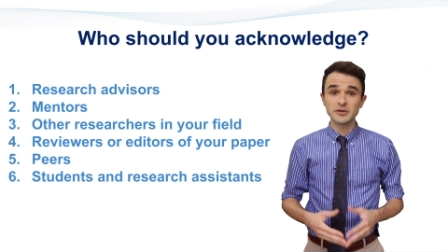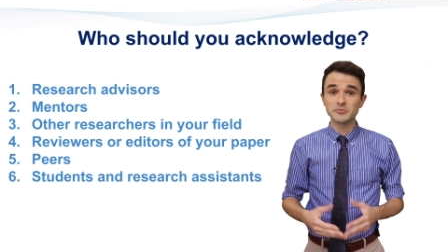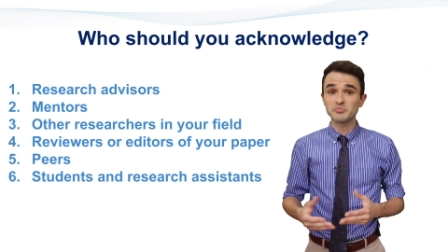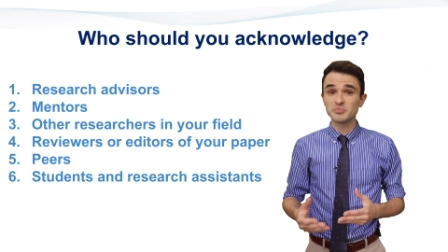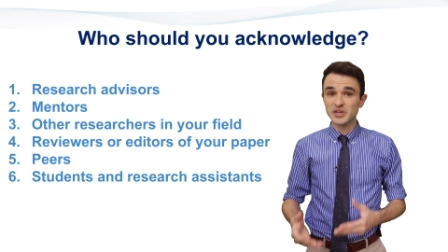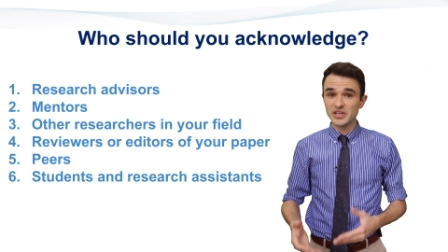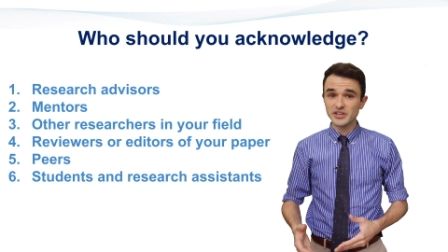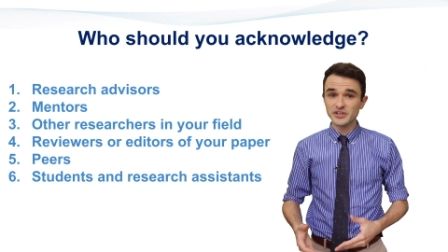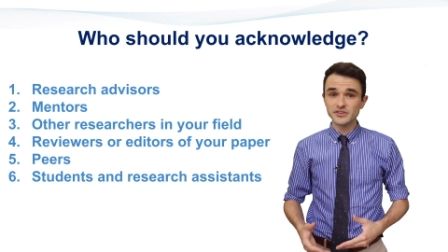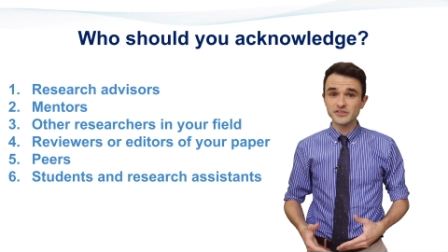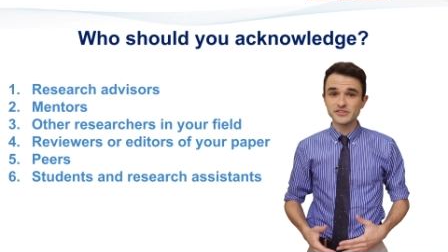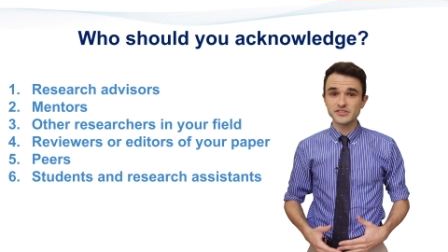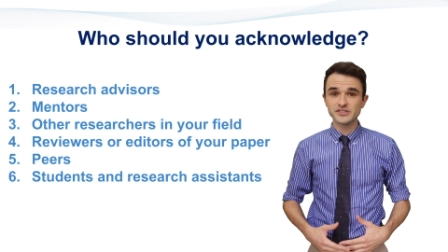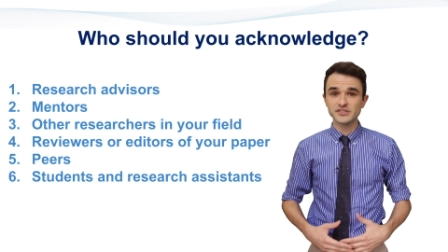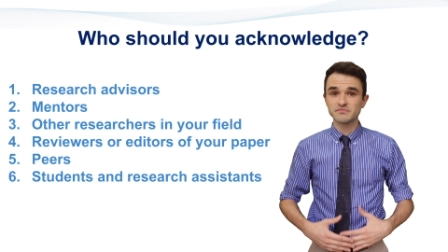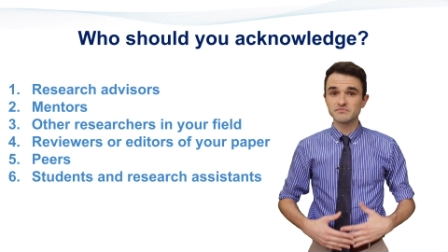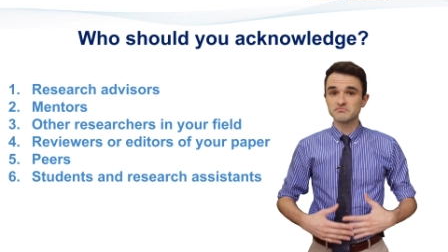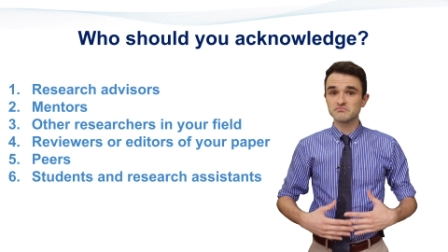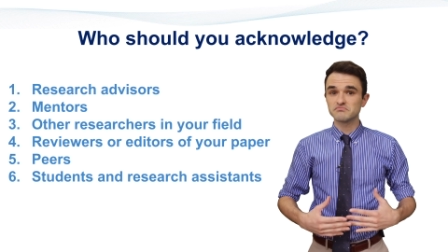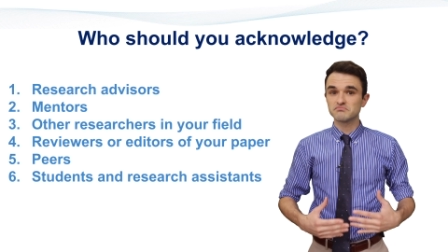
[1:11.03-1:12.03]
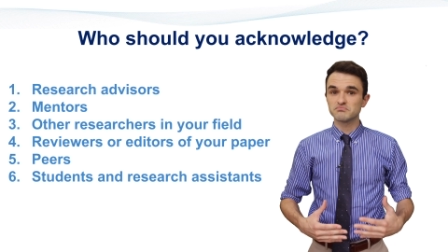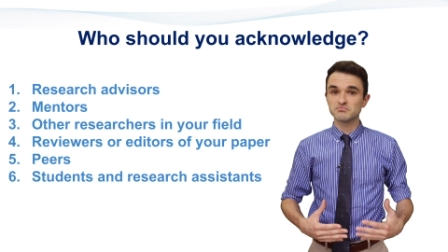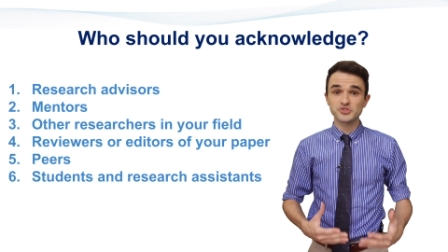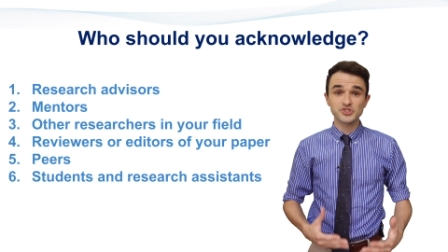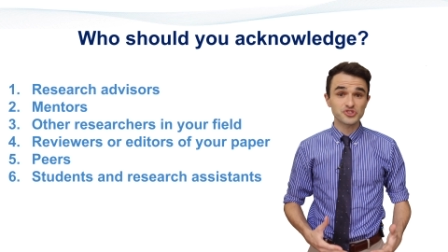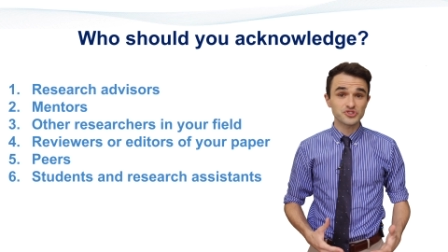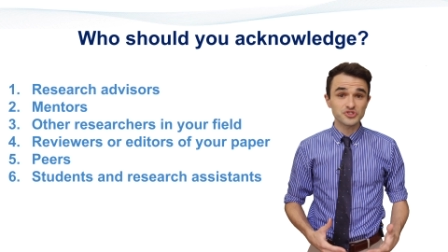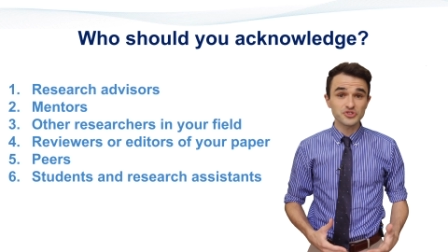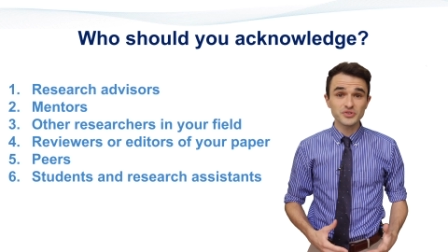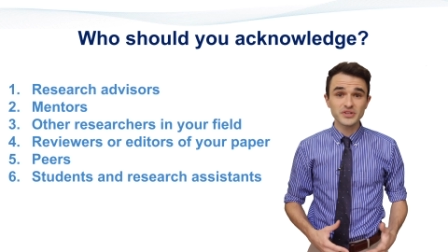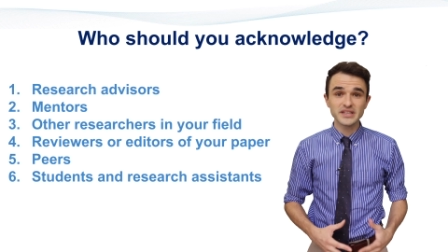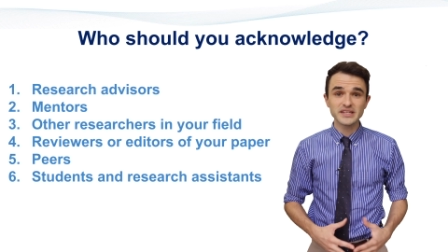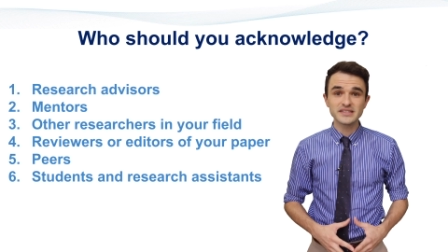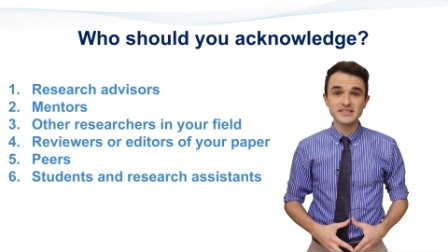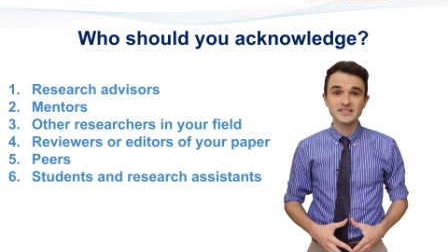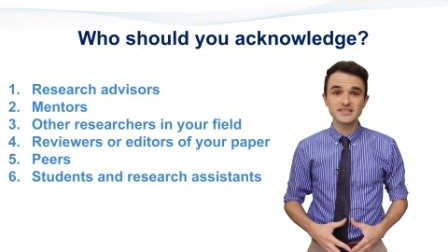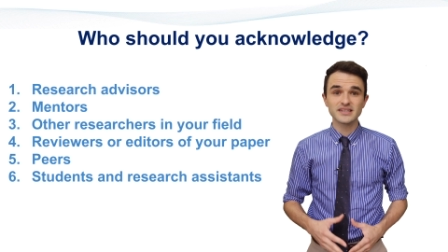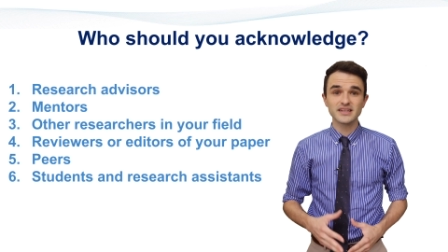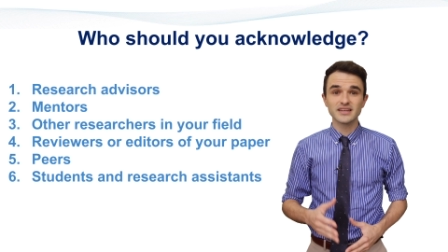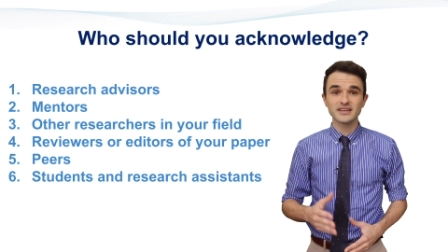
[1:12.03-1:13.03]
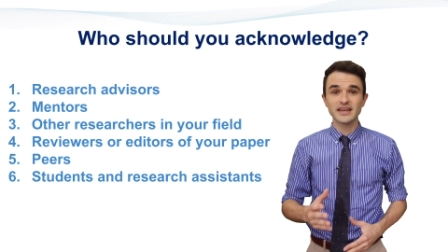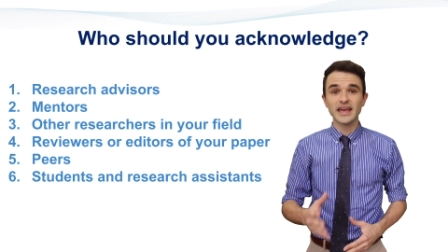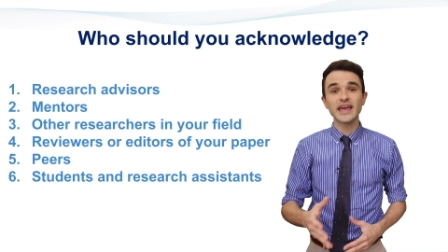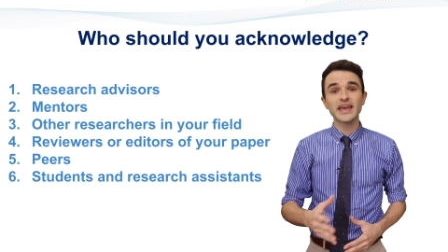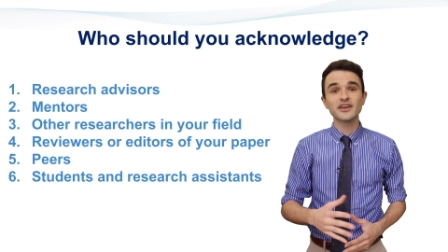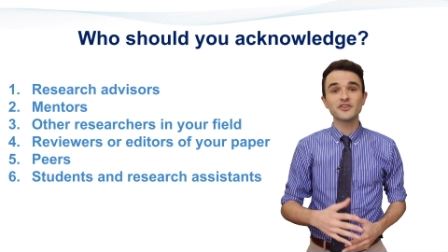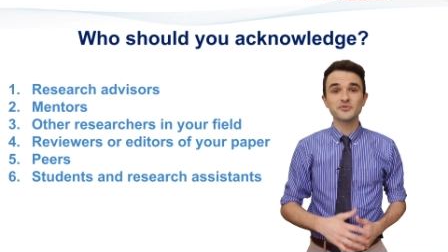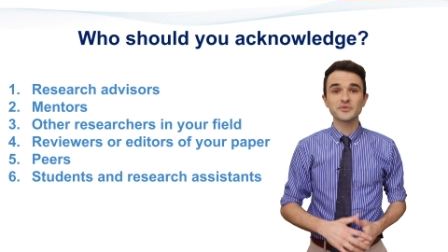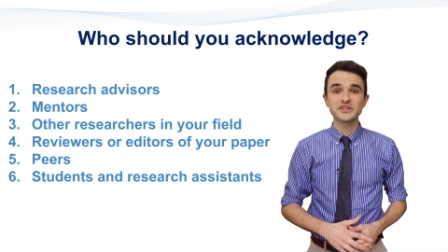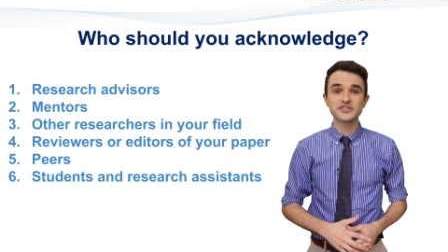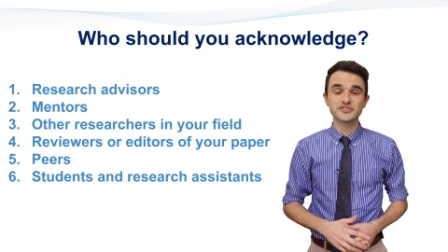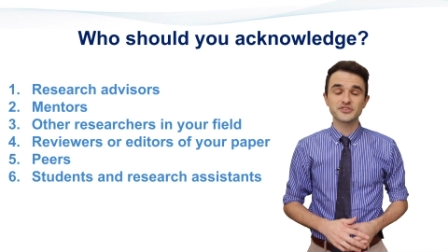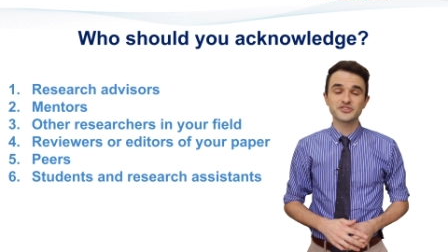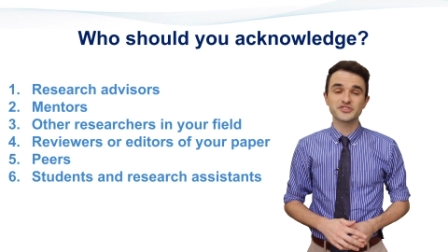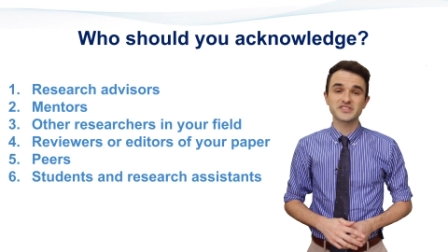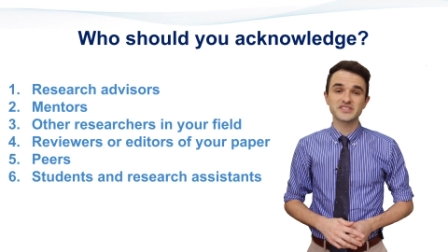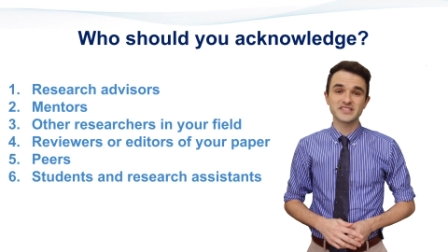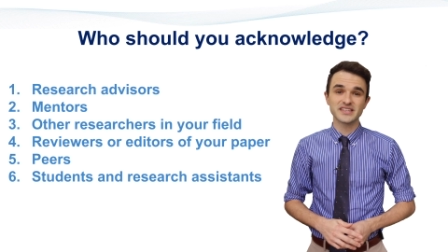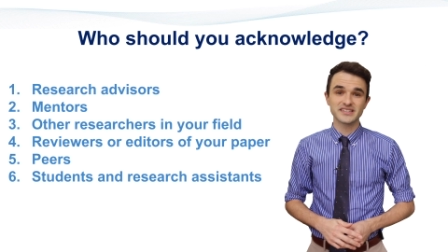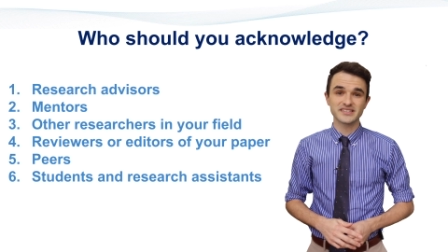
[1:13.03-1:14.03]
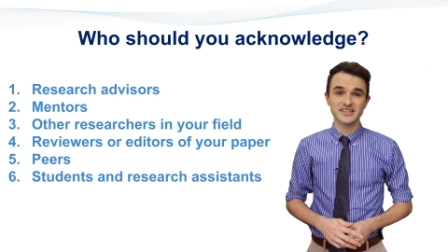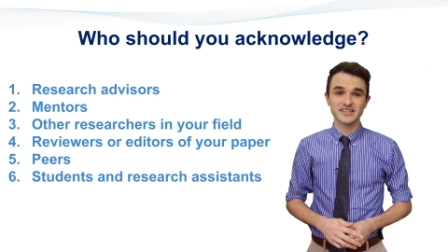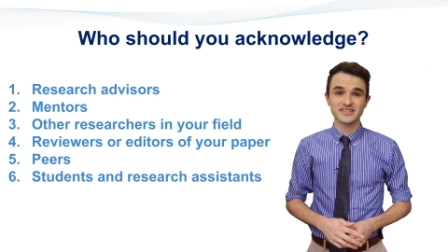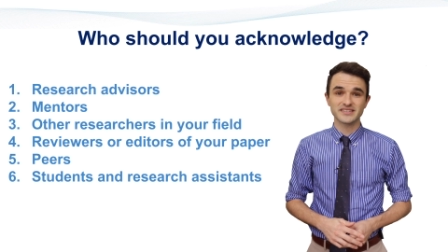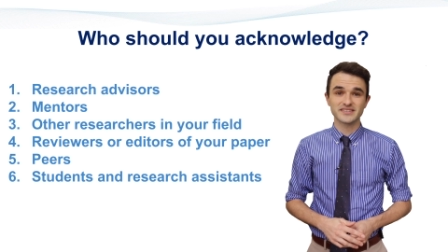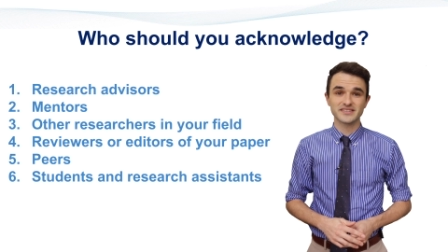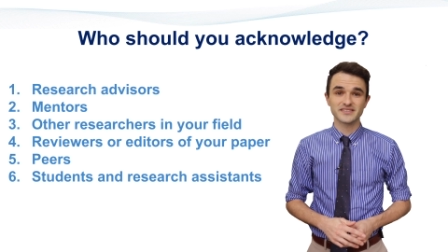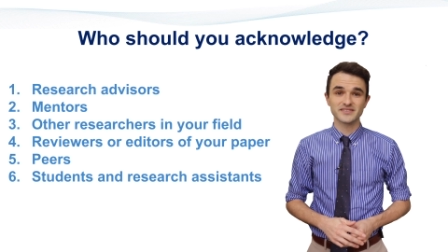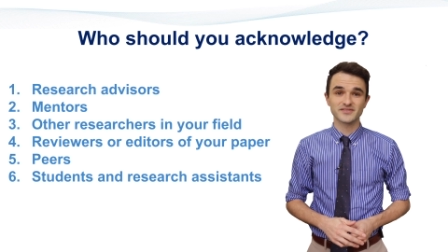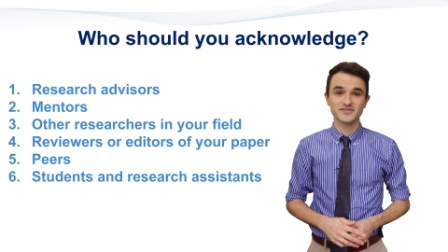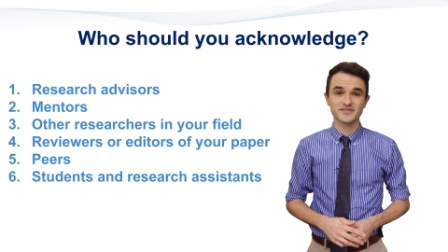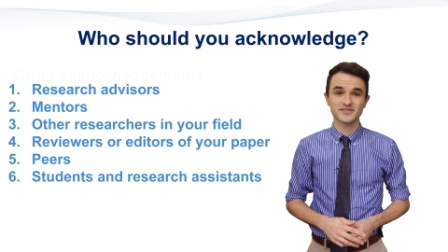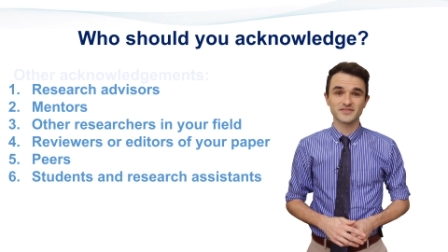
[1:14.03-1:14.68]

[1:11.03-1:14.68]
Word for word: peers, students, and research assistants.